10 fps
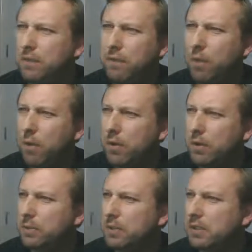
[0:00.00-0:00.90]

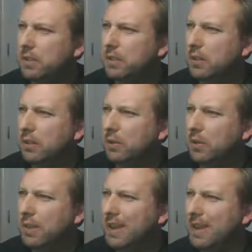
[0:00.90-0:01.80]
forums,
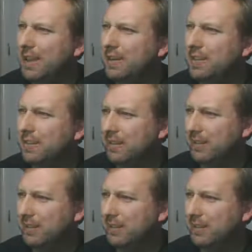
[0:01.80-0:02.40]
we had